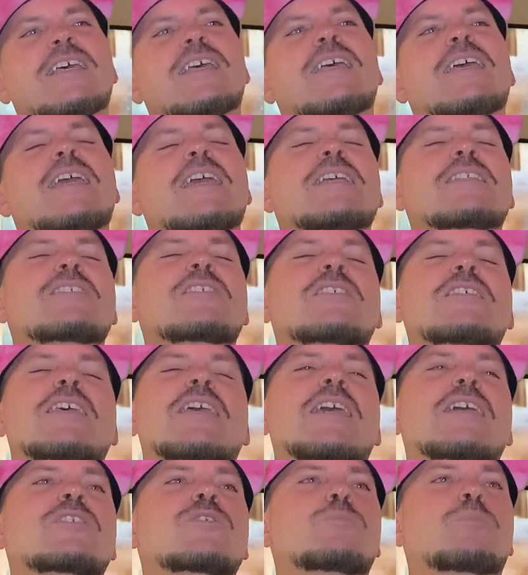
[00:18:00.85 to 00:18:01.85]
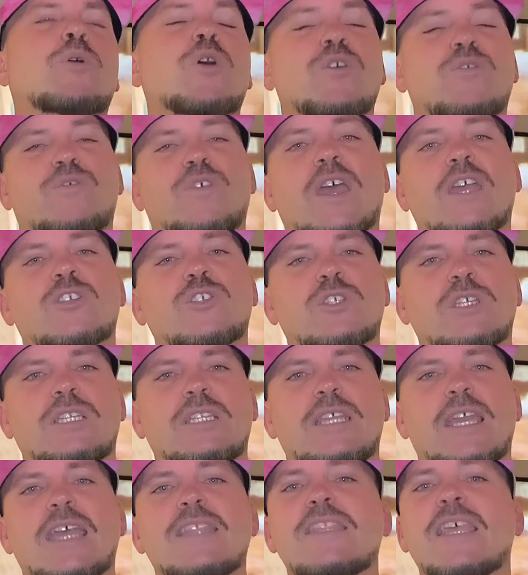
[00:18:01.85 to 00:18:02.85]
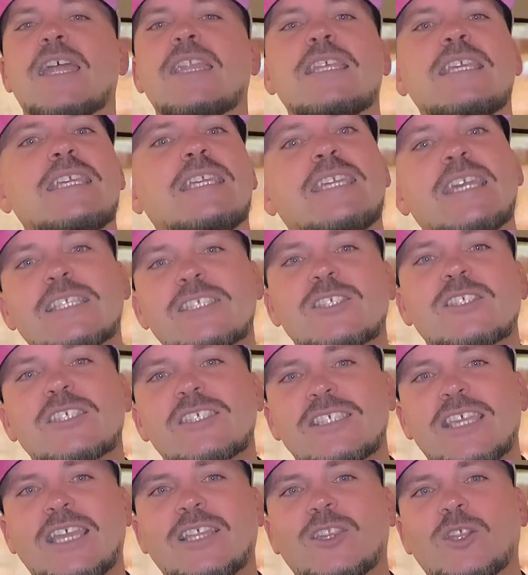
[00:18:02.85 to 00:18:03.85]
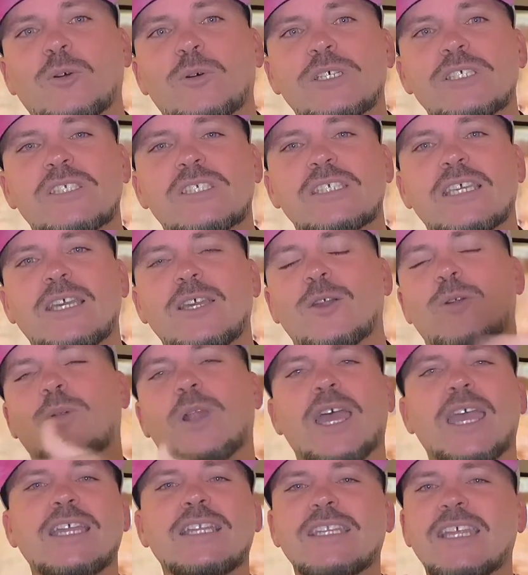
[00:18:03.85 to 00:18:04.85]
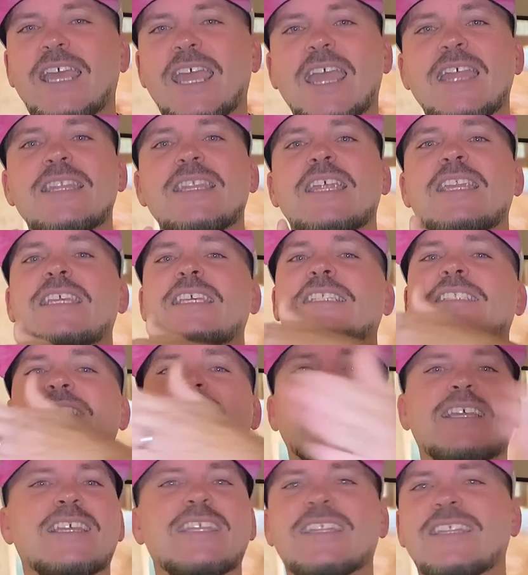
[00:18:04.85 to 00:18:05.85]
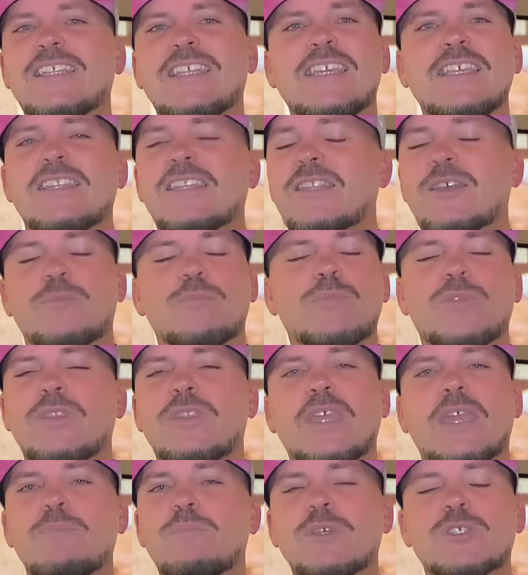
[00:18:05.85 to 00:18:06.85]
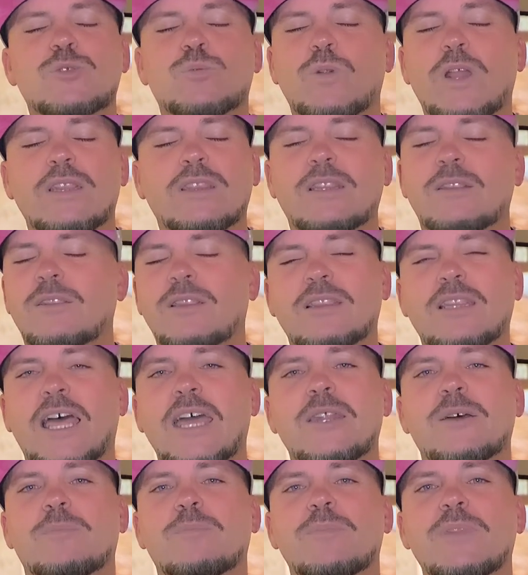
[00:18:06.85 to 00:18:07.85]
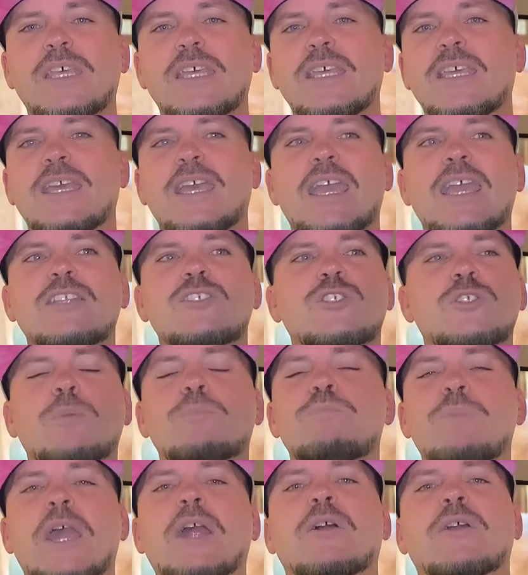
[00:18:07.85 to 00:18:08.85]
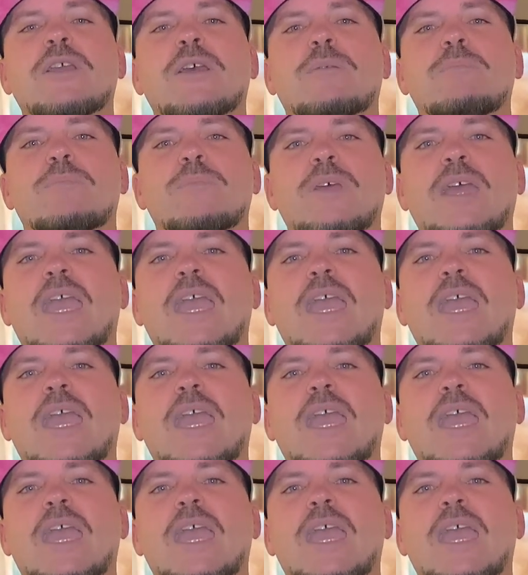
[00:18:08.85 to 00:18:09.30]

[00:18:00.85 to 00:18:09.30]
It's perfection. And then he gets to St. Louis, right? And then they misled him. It's to bury him.